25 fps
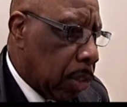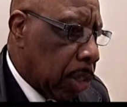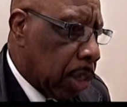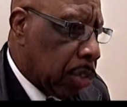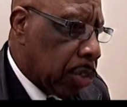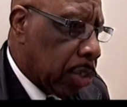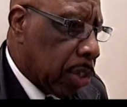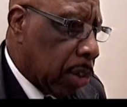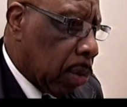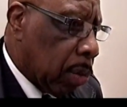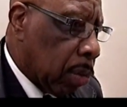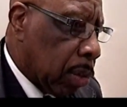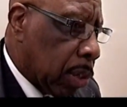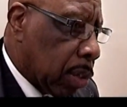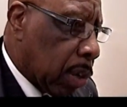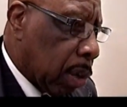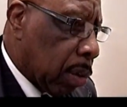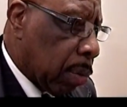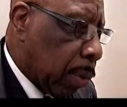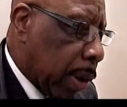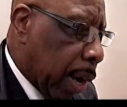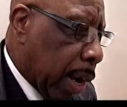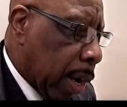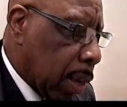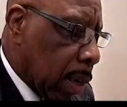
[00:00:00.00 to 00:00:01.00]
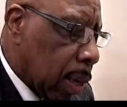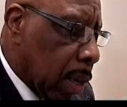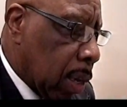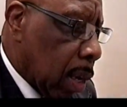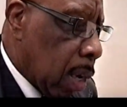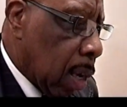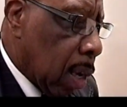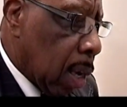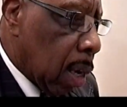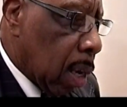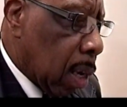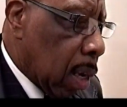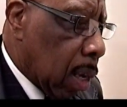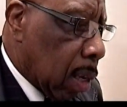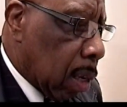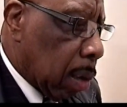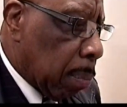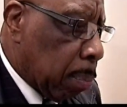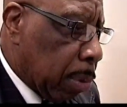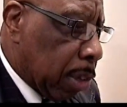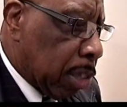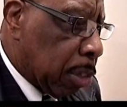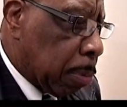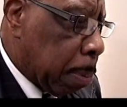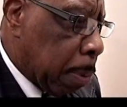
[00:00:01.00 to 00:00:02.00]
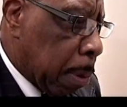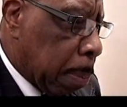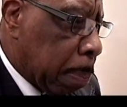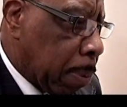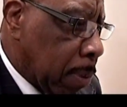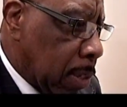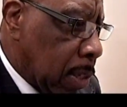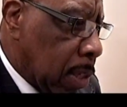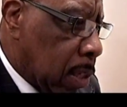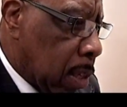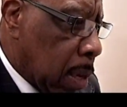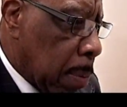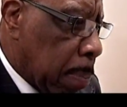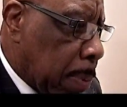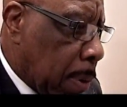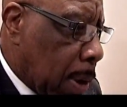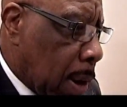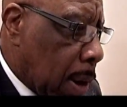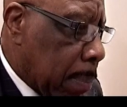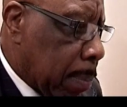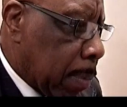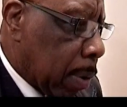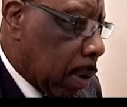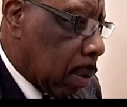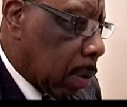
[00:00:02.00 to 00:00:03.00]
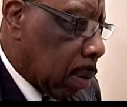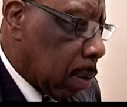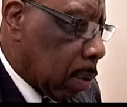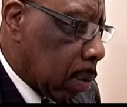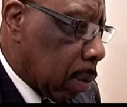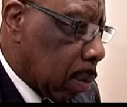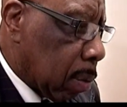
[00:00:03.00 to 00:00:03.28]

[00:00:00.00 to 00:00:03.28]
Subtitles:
Just so it's correct. The Bridgeport Police Department